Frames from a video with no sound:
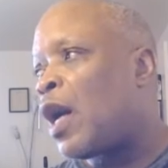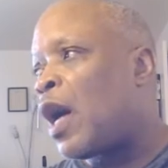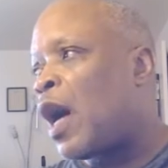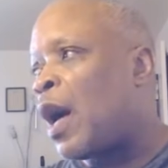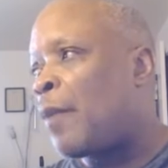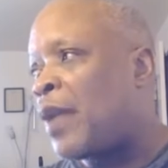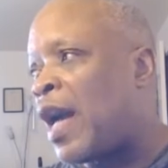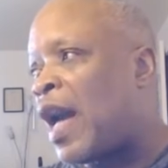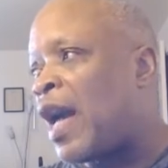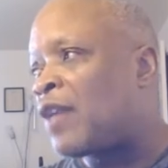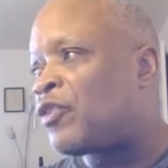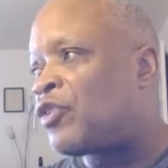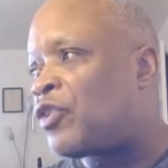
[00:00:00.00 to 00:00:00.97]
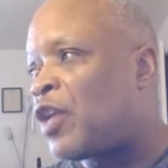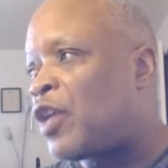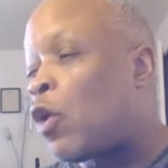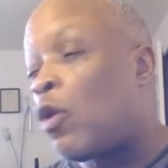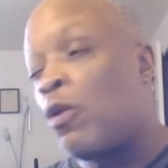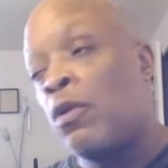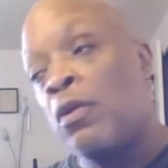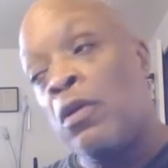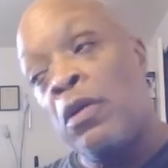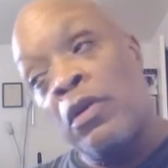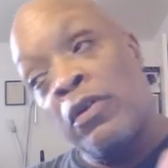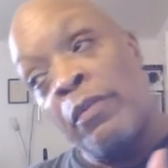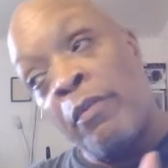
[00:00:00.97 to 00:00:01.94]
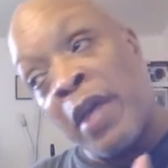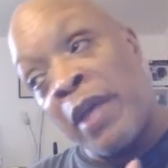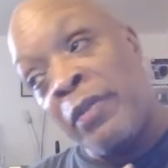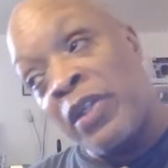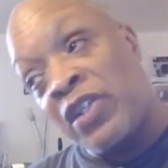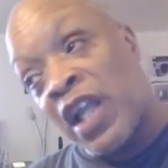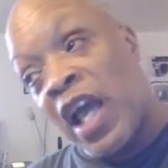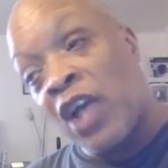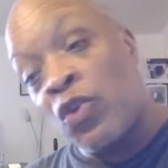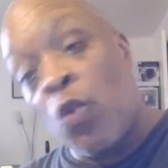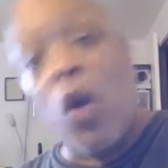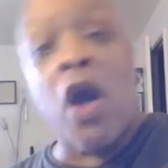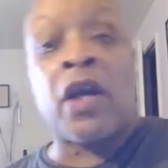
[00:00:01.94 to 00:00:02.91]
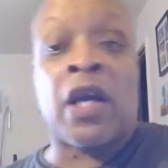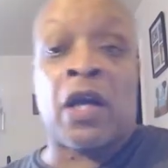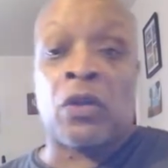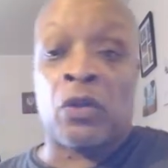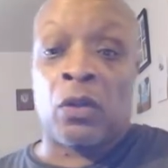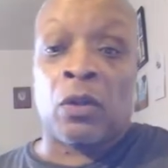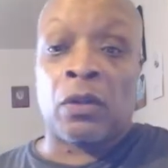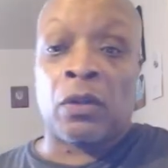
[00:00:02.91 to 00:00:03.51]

a pastel maybe slash watercolor look.